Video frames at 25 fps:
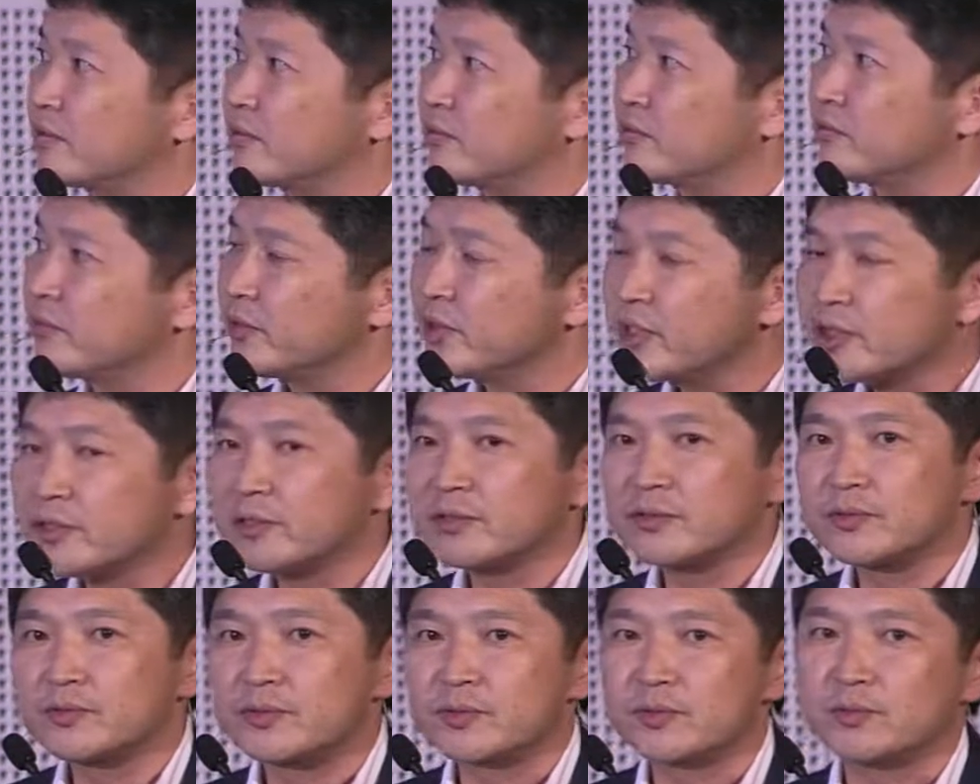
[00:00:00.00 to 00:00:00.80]

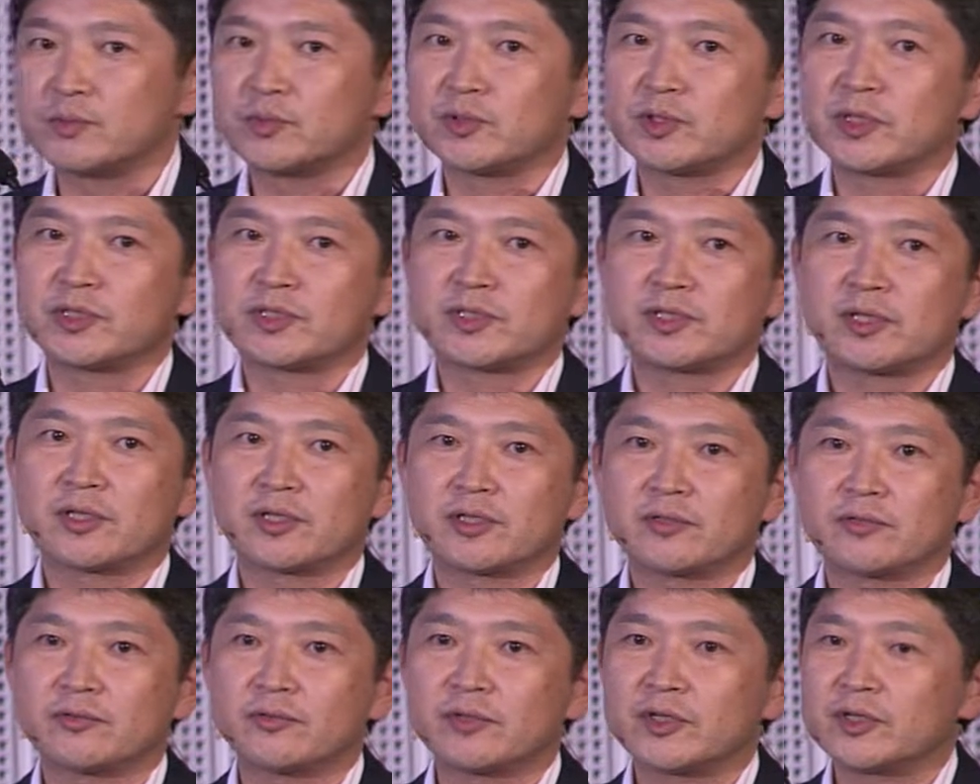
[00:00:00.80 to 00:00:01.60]
cleared from blood
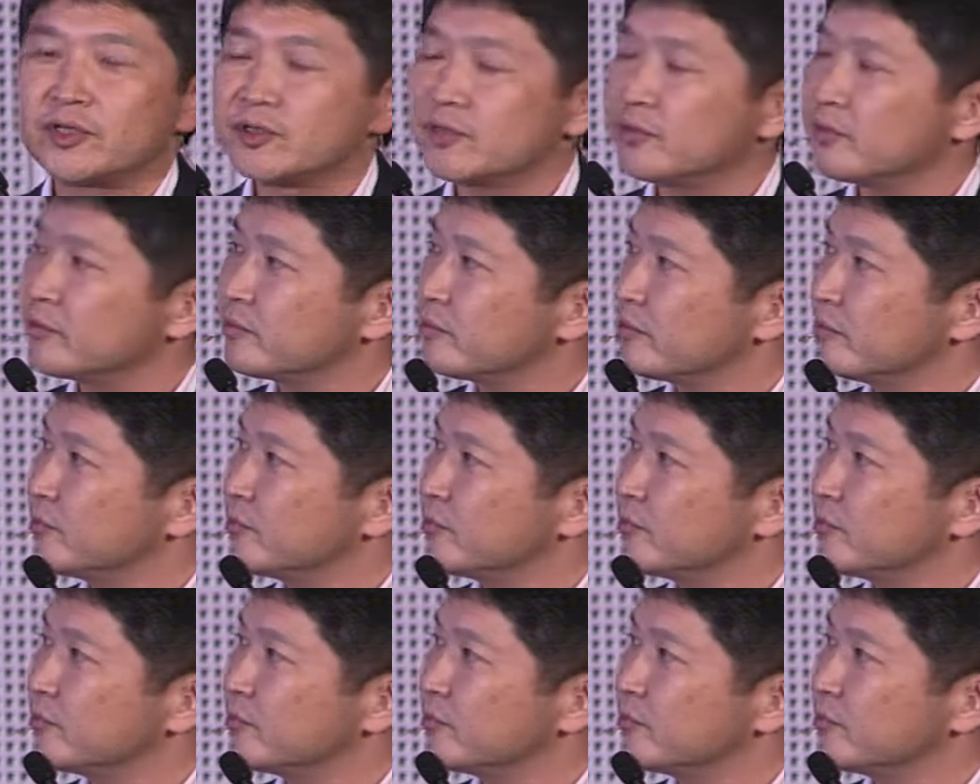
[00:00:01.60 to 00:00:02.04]
circulation